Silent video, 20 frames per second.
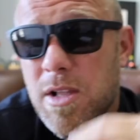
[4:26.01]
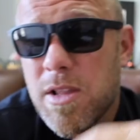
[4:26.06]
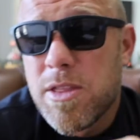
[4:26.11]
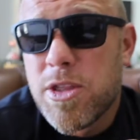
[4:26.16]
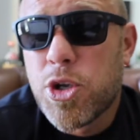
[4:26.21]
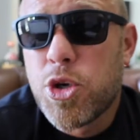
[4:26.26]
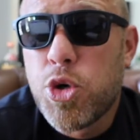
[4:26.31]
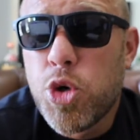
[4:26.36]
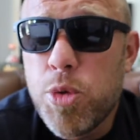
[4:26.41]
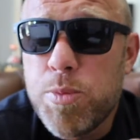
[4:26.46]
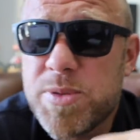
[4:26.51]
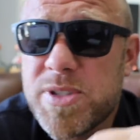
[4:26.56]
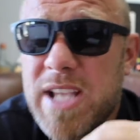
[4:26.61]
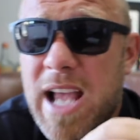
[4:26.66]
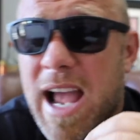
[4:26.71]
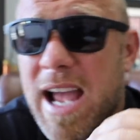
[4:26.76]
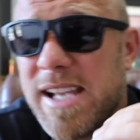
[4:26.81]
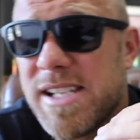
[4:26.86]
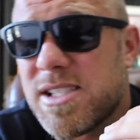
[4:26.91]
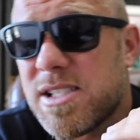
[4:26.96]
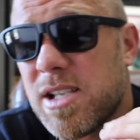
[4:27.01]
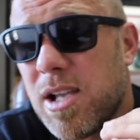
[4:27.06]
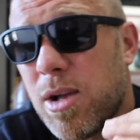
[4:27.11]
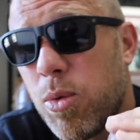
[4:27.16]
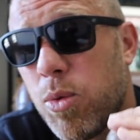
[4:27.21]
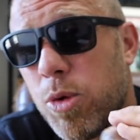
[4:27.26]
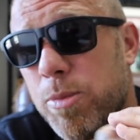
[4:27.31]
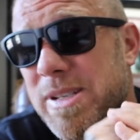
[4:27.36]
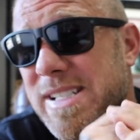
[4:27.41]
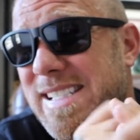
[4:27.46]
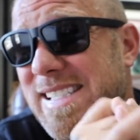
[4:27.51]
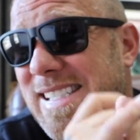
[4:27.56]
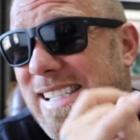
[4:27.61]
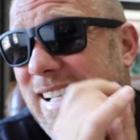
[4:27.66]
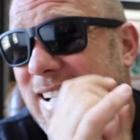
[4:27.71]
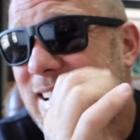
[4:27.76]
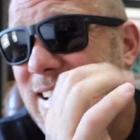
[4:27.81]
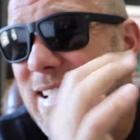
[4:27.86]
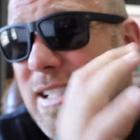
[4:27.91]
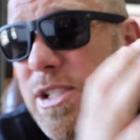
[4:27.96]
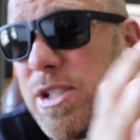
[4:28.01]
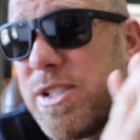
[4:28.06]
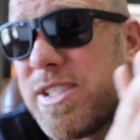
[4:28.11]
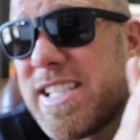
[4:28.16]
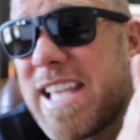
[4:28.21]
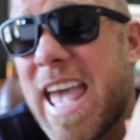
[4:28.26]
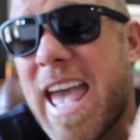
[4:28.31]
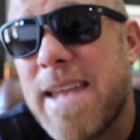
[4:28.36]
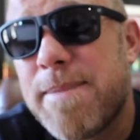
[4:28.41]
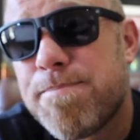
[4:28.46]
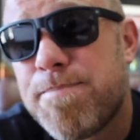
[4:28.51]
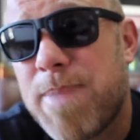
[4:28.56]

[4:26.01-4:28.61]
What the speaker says: The group size will be 6 to 10